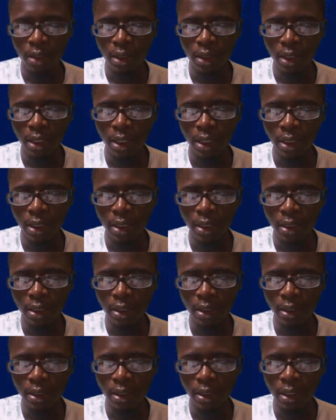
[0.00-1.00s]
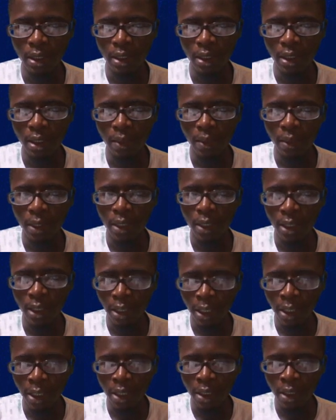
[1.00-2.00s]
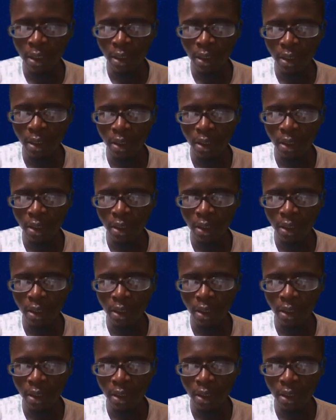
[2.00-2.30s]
that our 9